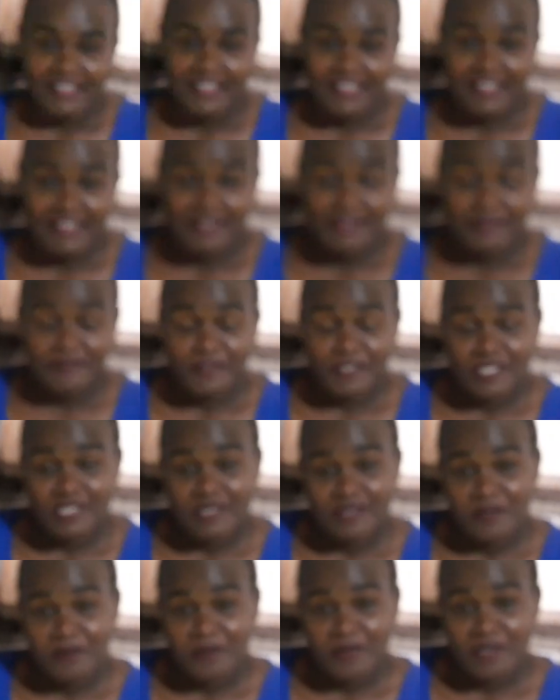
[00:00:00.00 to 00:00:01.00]
In this
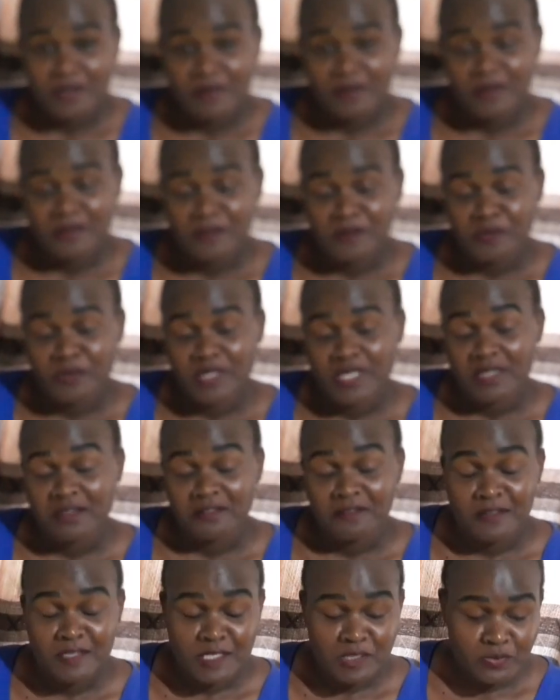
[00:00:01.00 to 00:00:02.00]
video, we are going to make a
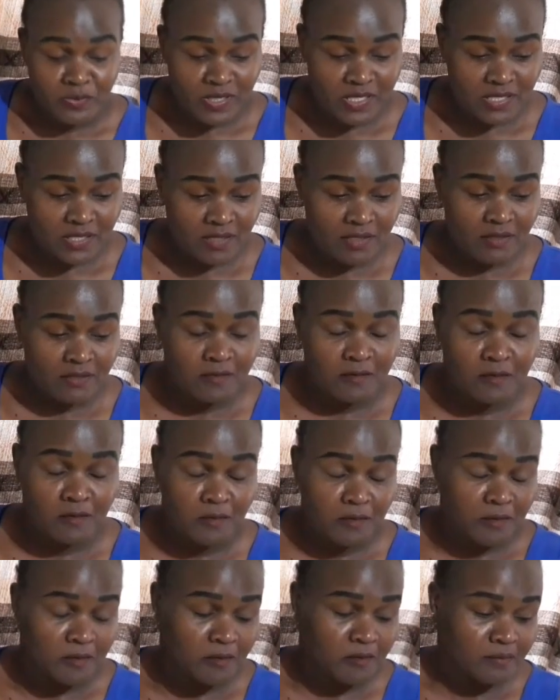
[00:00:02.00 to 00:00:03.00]
face mask
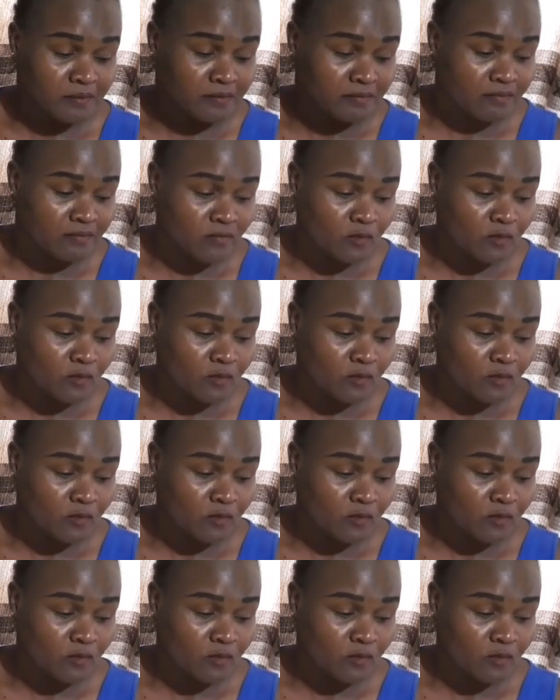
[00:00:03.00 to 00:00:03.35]
from home.